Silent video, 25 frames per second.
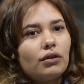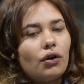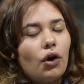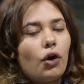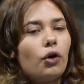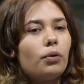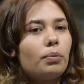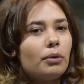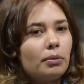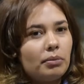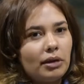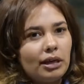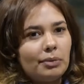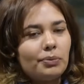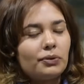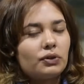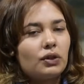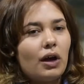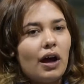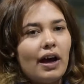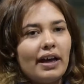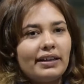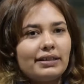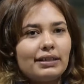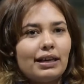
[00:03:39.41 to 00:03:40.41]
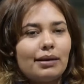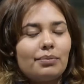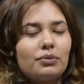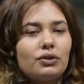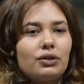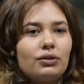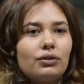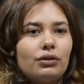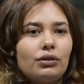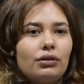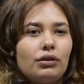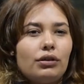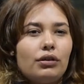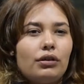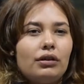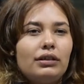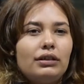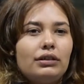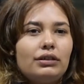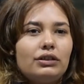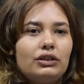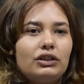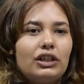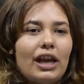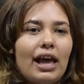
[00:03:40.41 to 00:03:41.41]
open people's eyes up to
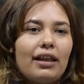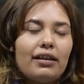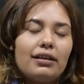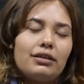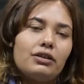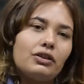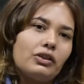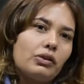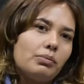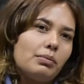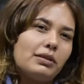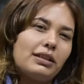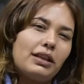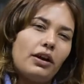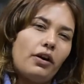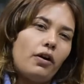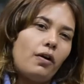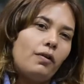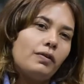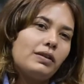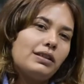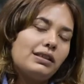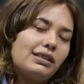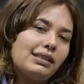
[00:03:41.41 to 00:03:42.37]
challenge themselves,